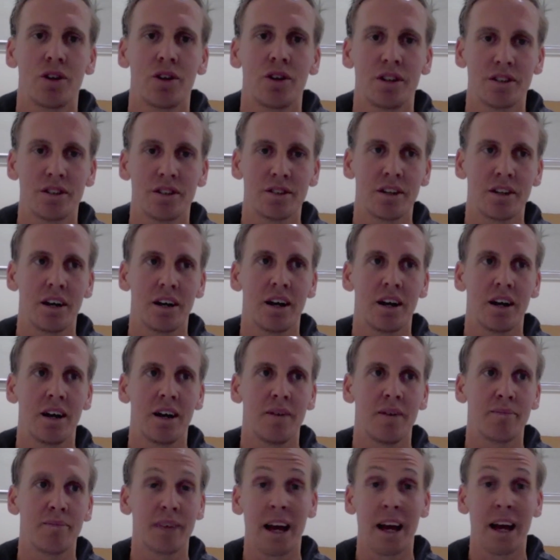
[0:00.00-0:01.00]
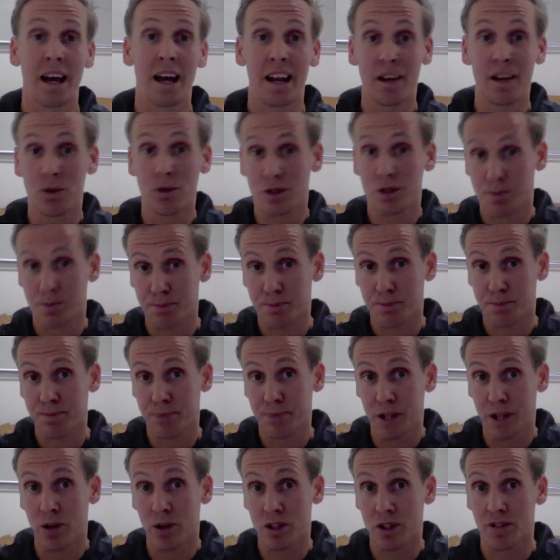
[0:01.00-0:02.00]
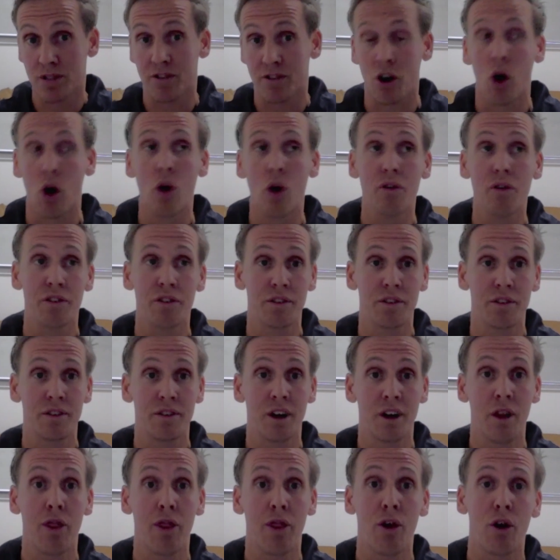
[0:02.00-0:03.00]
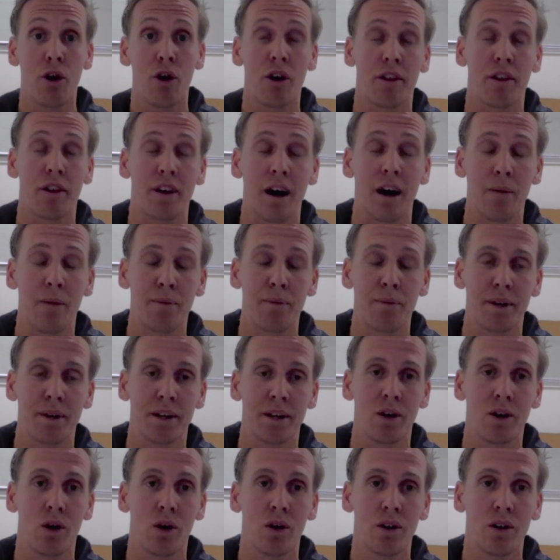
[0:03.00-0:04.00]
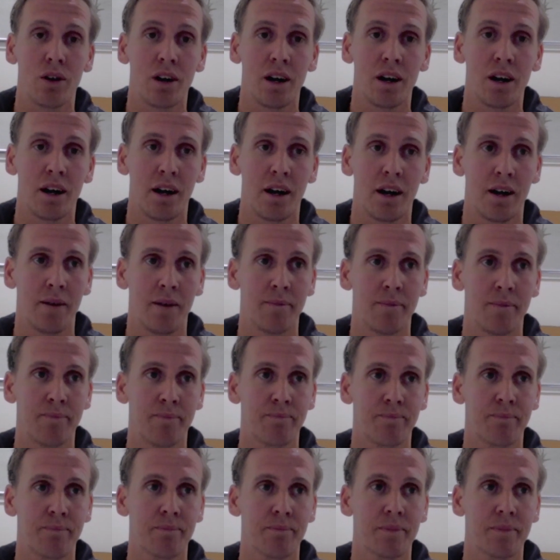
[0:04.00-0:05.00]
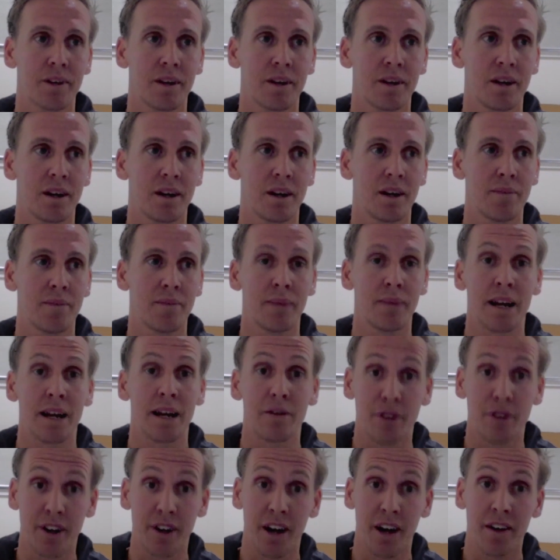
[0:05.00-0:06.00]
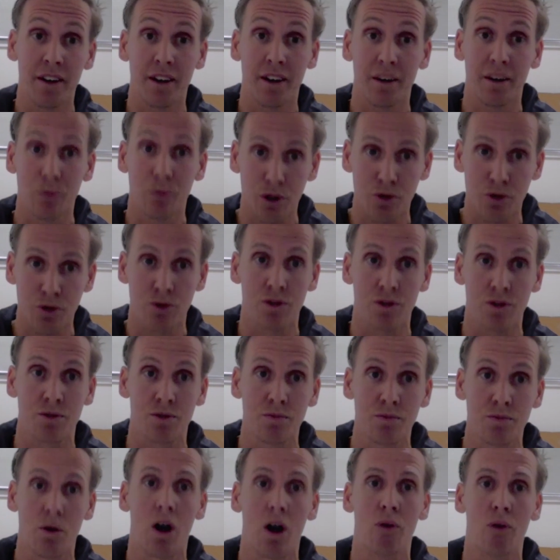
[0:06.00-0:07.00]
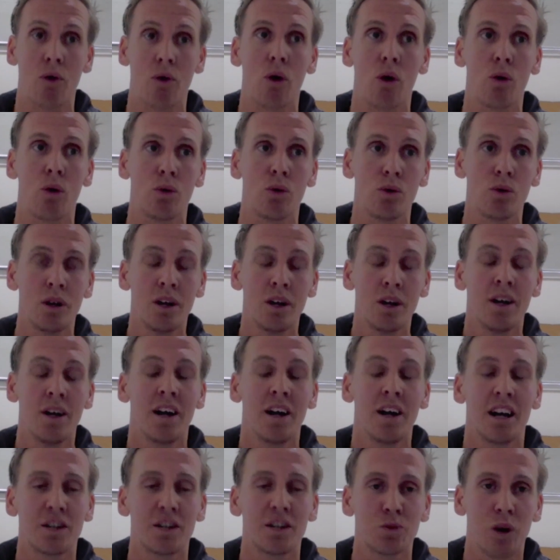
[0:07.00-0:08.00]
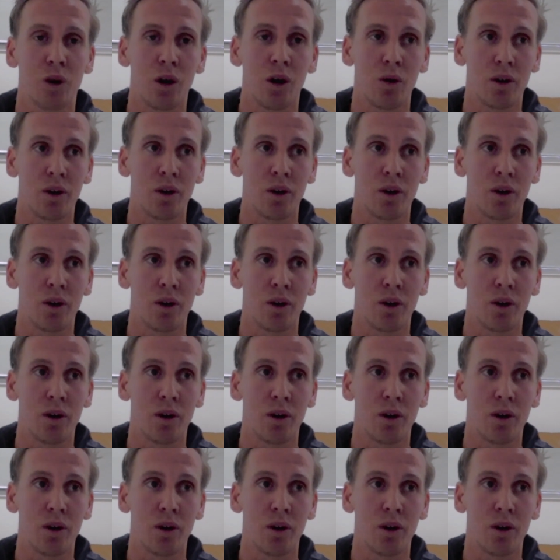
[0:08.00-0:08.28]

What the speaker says: And, and it was because of COVID, a third of the company got made redundant, which was my role as well. And